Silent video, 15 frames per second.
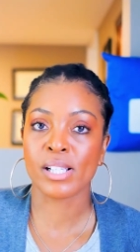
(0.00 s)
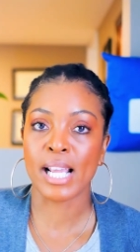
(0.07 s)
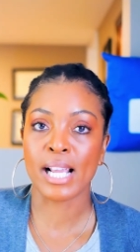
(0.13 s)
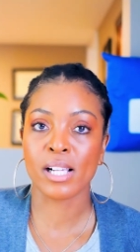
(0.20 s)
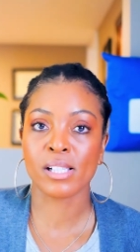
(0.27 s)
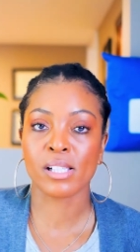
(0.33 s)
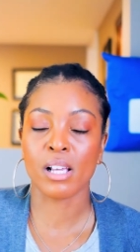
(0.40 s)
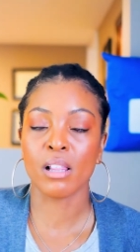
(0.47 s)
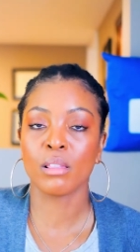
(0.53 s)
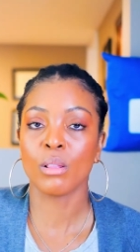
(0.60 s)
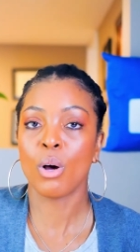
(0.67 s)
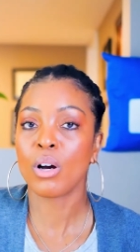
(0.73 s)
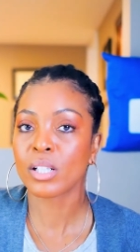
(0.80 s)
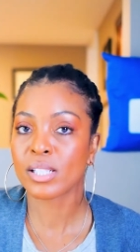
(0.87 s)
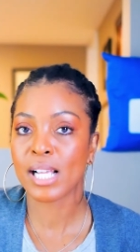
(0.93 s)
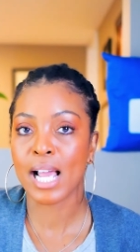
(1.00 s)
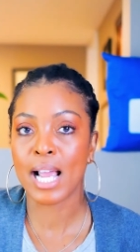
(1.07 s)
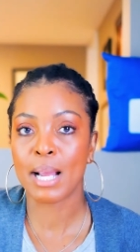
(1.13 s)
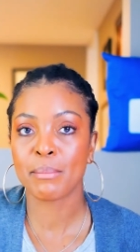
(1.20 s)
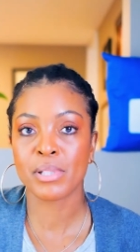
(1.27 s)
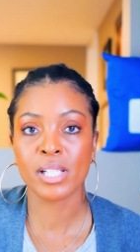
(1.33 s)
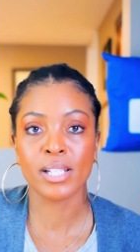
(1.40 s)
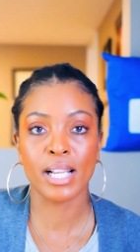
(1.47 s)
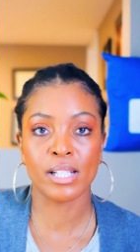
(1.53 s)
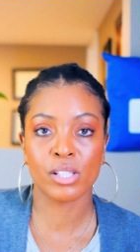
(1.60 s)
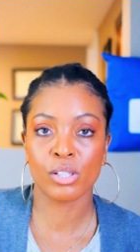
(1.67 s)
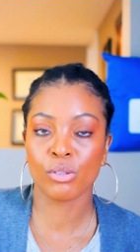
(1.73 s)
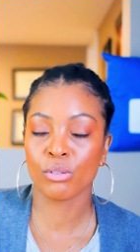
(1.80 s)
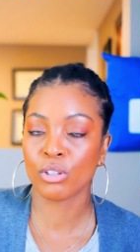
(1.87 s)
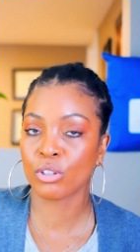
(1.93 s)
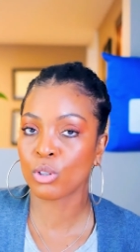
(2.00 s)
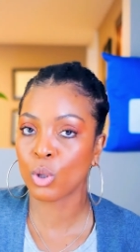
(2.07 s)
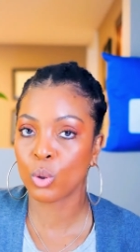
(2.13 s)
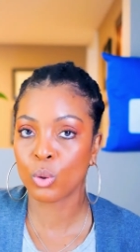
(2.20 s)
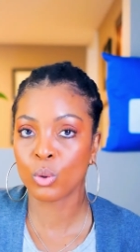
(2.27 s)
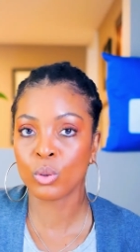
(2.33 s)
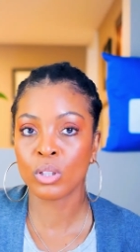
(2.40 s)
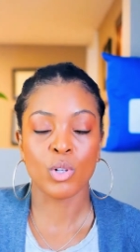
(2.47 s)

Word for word: takes a long time to get to your goal,